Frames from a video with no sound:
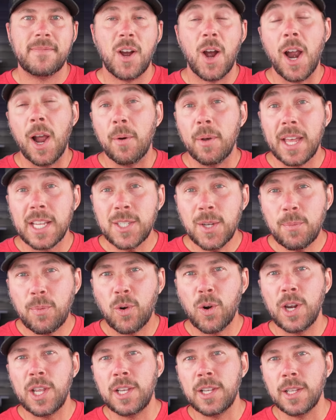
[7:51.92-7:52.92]
All right, well, that's a
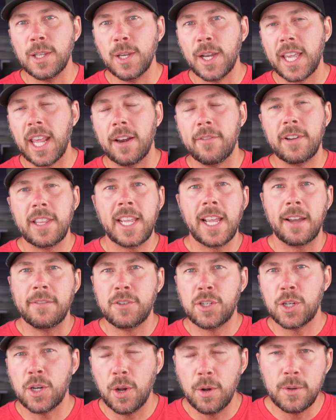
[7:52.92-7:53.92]
pretty good look at everything I've
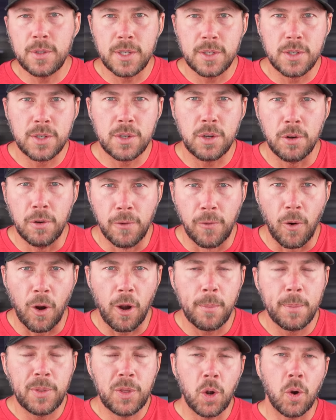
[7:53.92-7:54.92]
chosen so
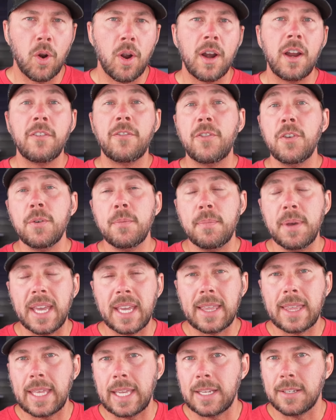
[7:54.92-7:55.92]
far, but there are a few
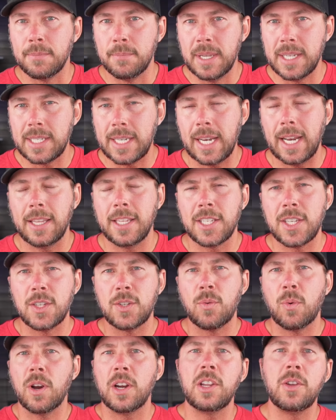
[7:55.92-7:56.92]
big things missing, and this
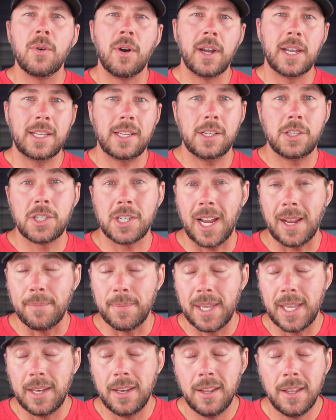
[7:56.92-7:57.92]
is where you all get to chime
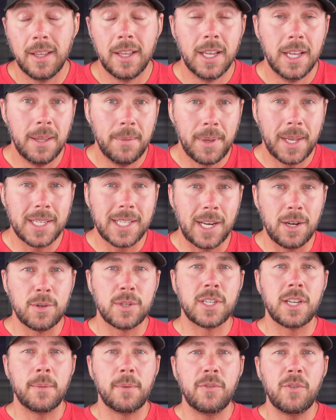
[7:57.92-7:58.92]
in, because I know
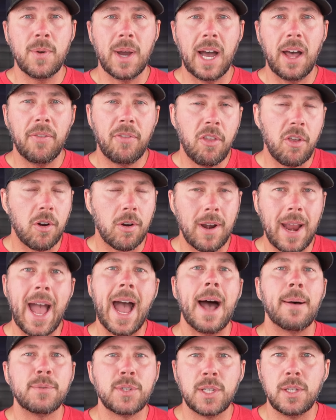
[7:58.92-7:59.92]
some of you out there are
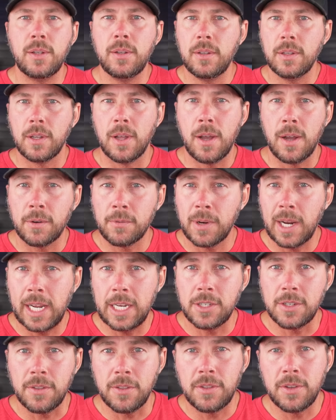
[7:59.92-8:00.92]
absolute
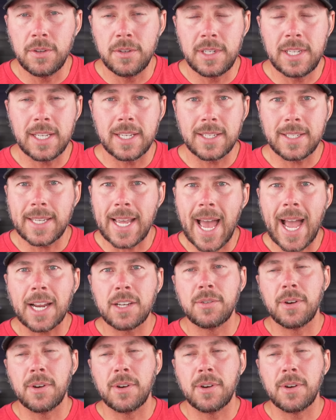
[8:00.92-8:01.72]
long-range enthusiast tack